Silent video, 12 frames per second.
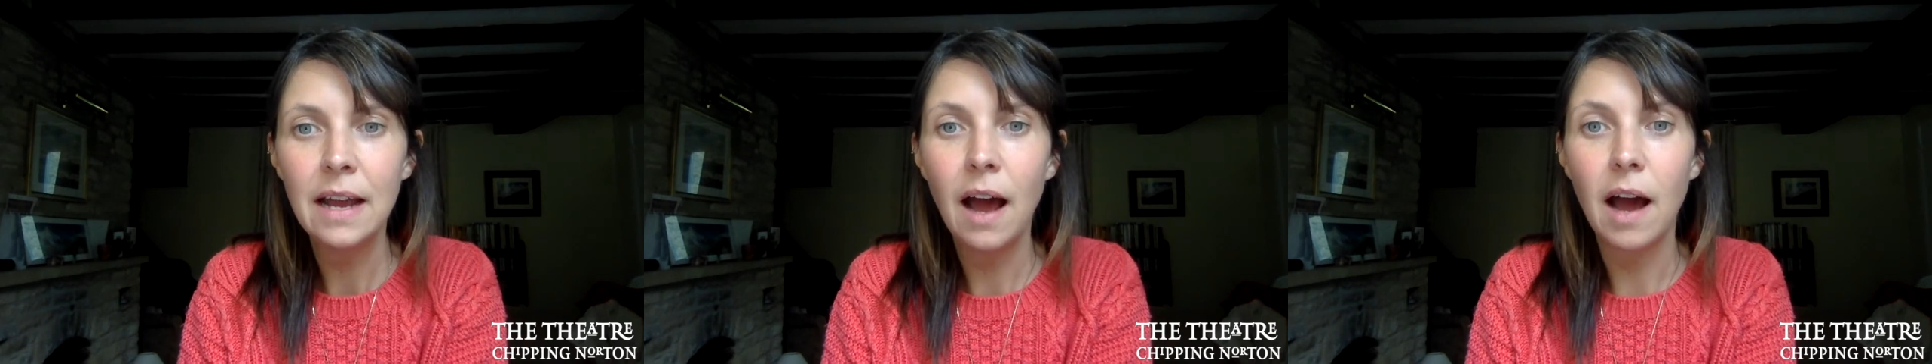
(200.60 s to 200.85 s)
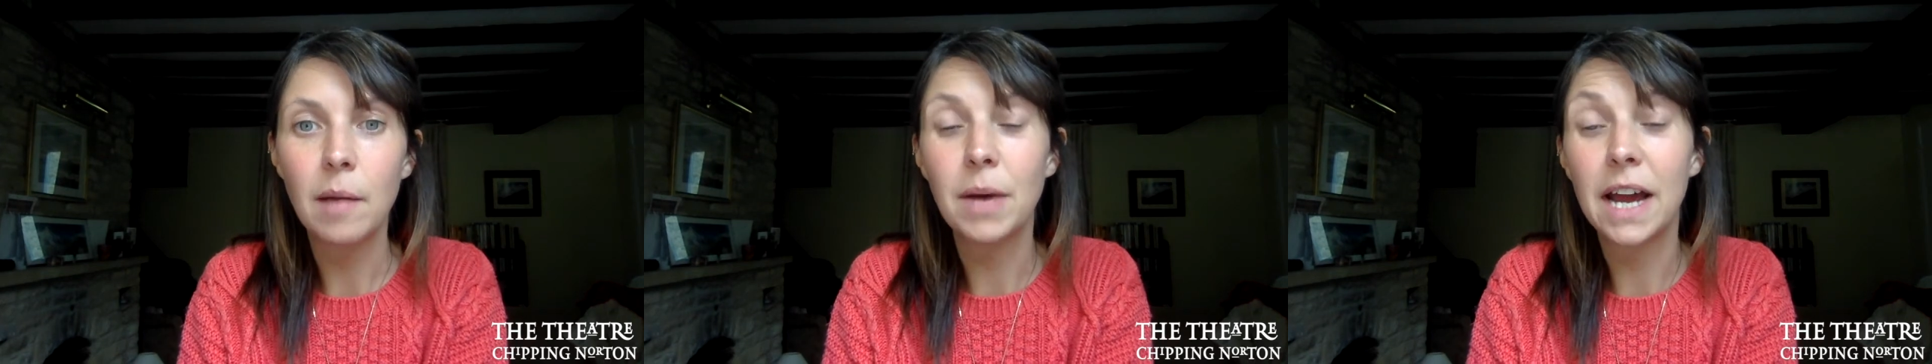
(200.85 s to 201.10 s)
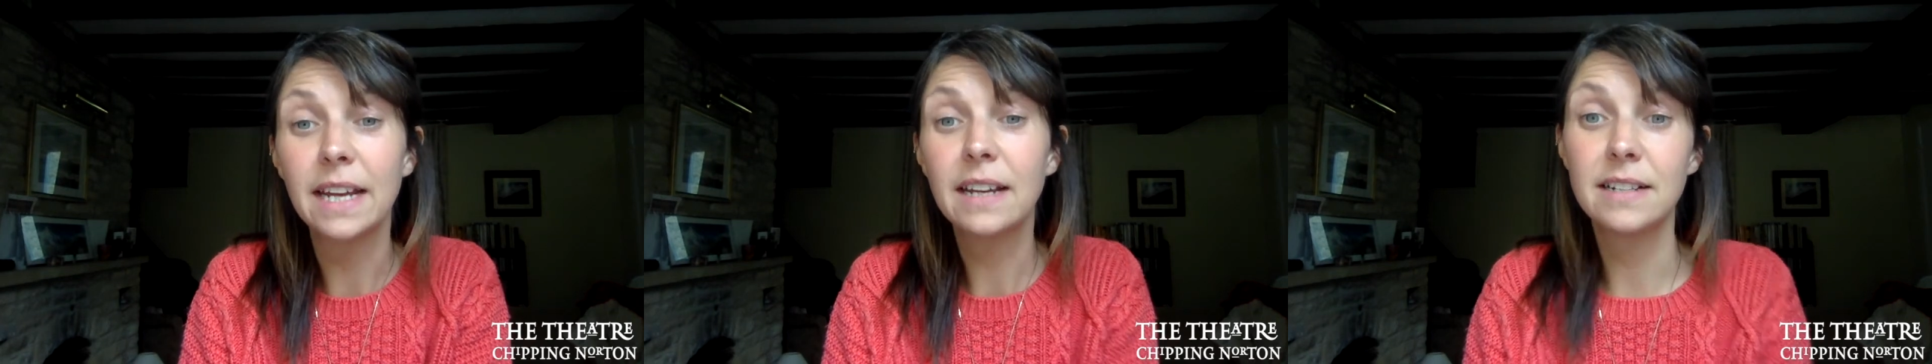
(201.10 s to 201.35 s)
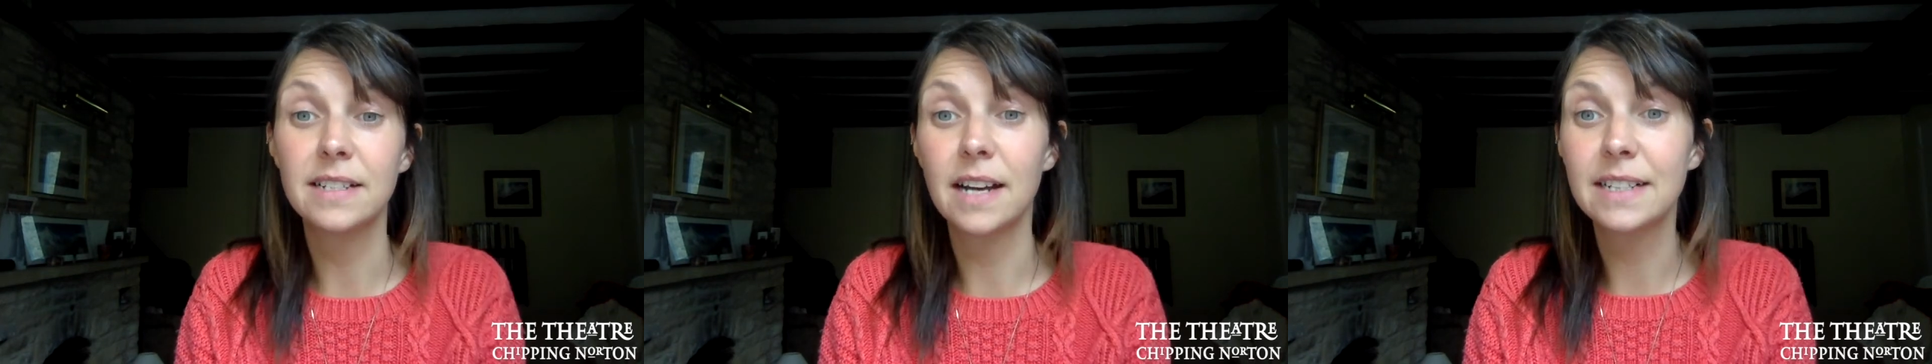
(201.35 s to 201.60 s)
I might
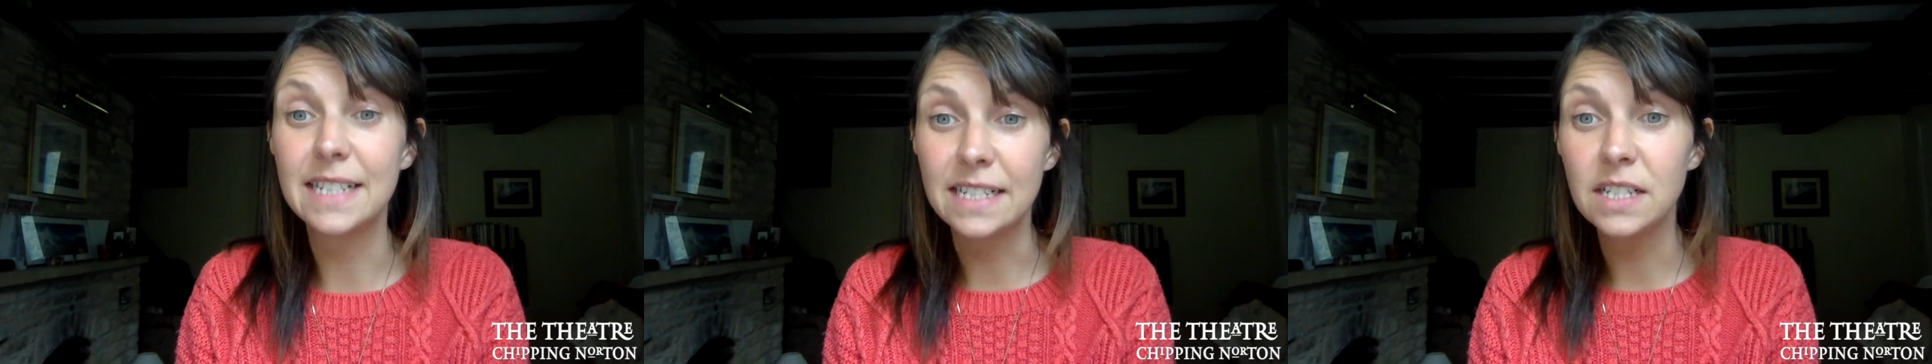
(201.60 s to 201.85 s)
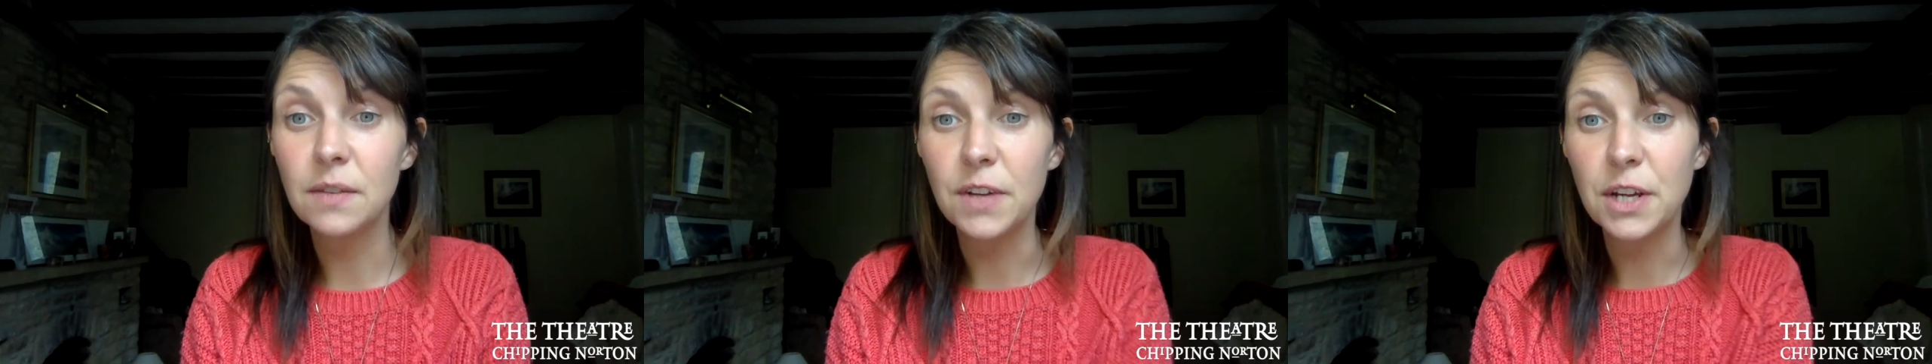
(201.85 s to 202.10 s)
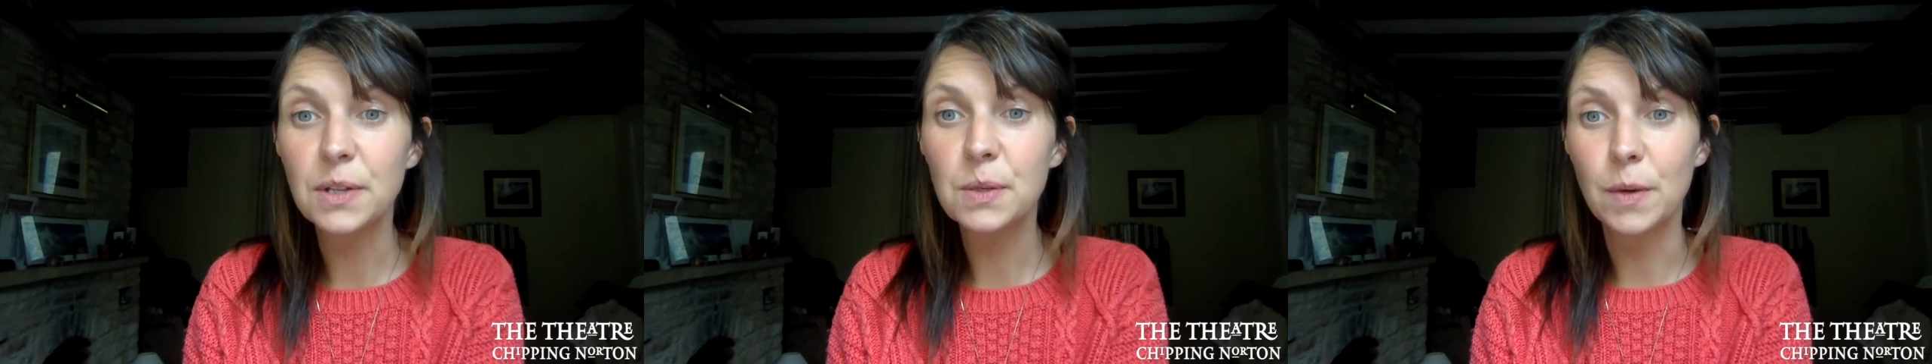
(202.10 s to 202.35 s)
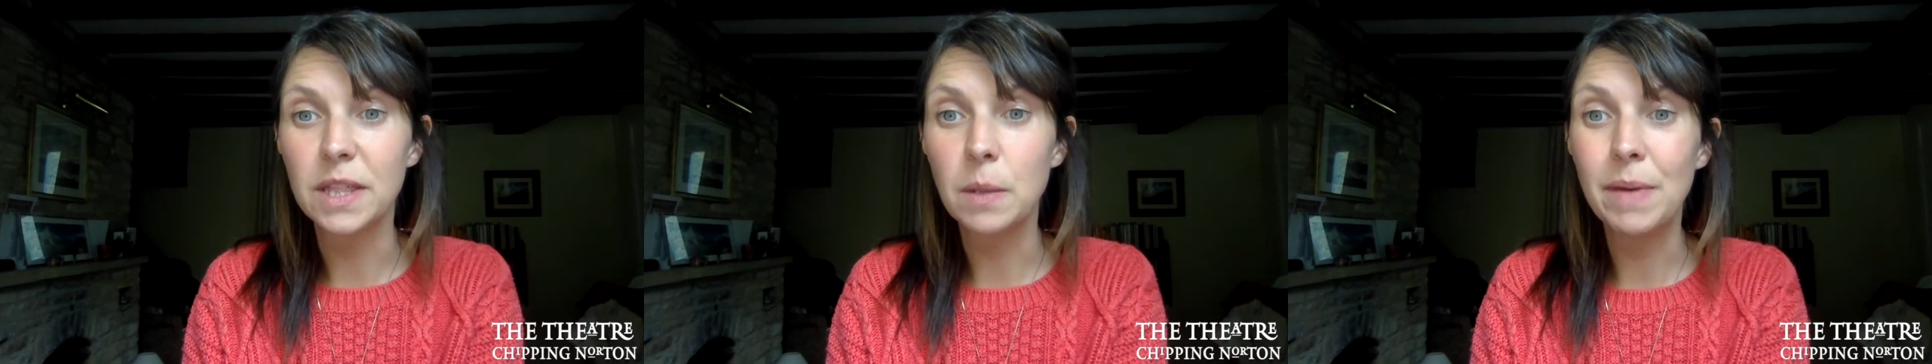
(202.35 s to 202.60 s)
conduct interviews
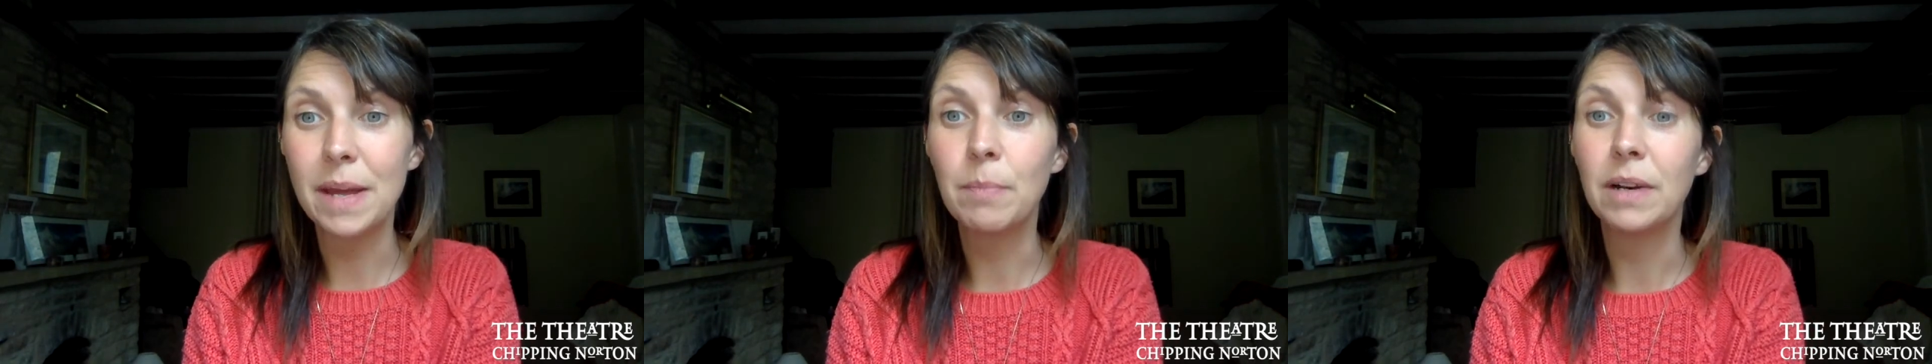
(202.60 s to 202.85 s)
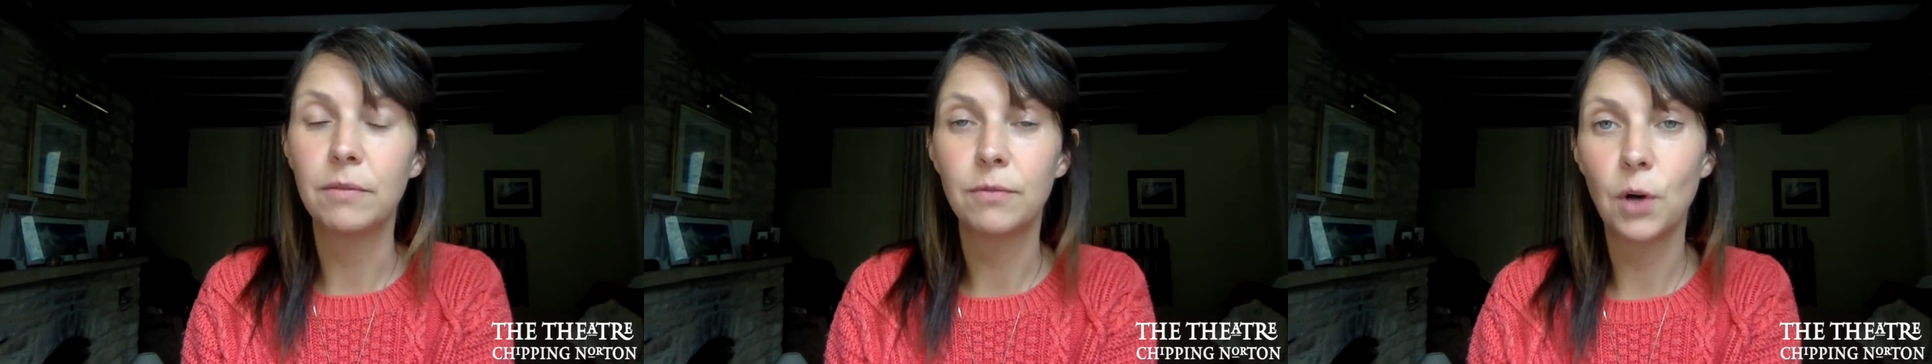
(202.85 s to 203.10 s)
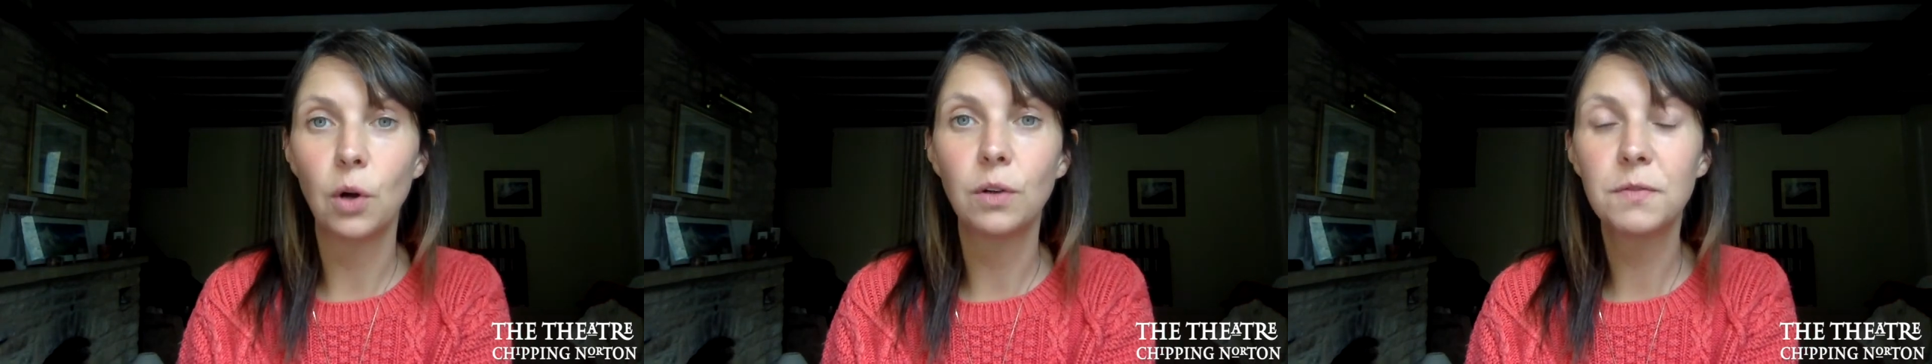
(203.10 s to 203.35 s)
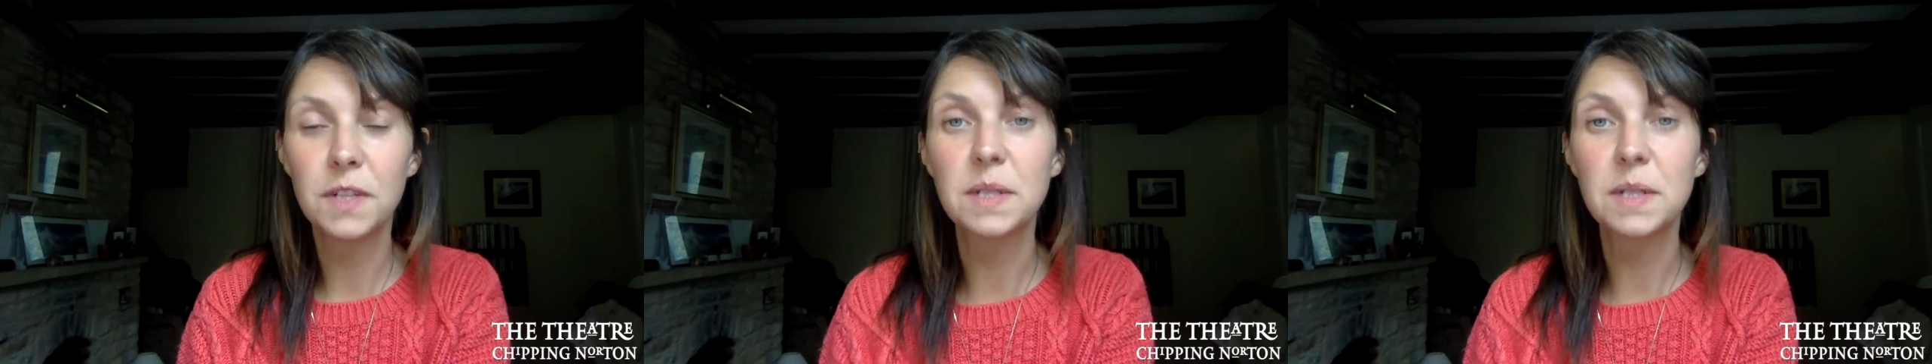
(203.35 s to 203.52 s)
with the people involved,